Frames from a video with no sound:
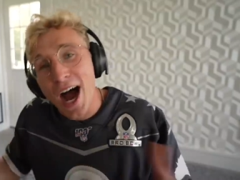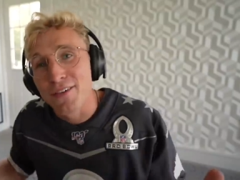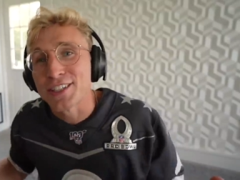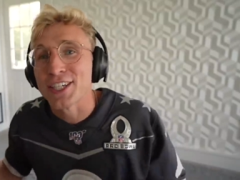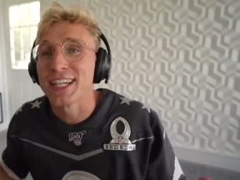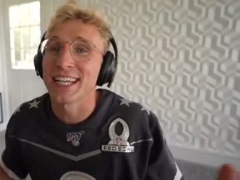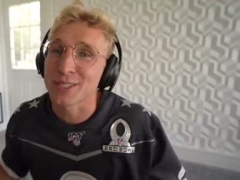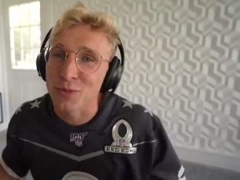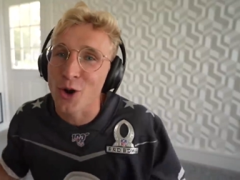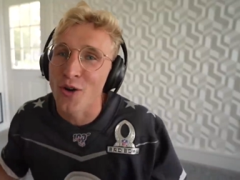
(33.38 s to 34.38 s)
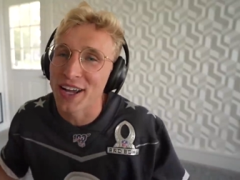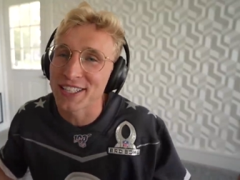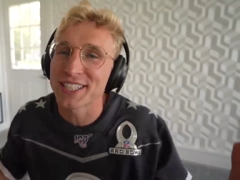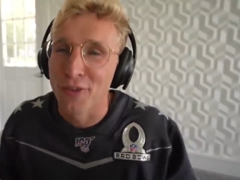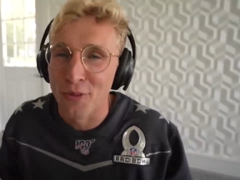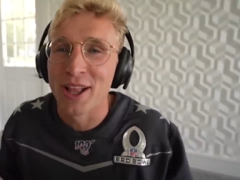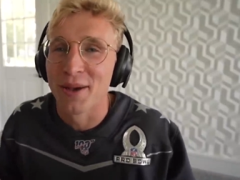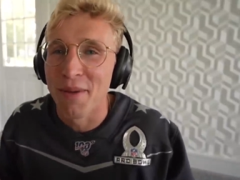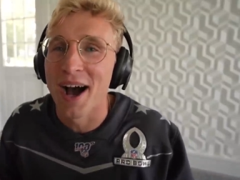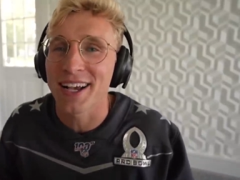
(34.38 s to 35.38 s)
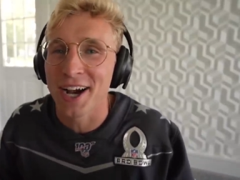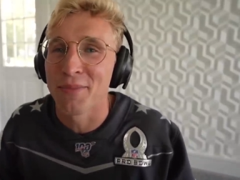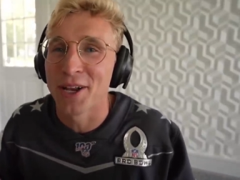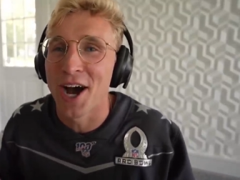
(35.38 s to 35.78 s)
obviously to get some coins for Wheel of Mutt coming